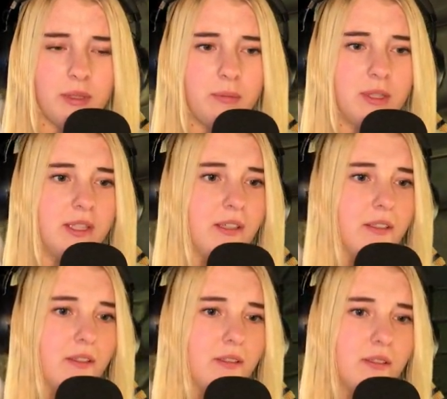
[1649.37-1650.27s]
Maybe
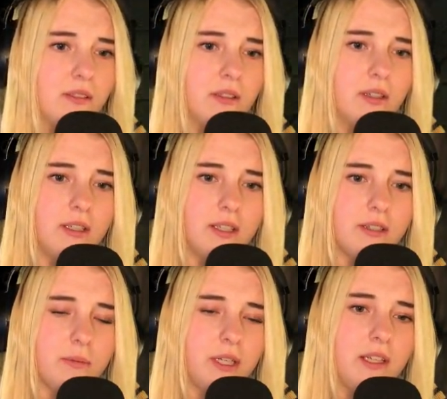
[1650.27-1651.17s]
that's,
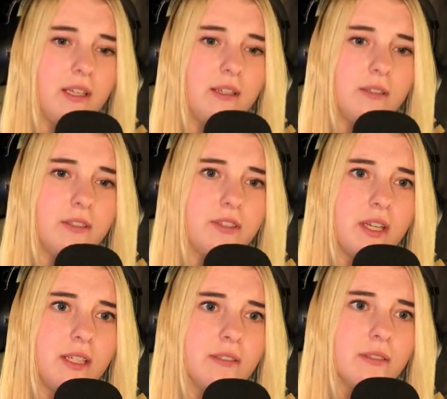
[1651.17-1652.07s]
that's why the ladder is
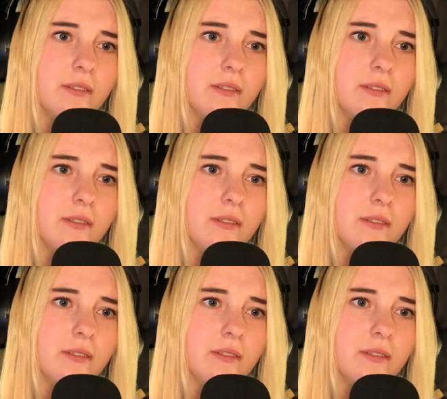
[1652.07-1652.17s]
there.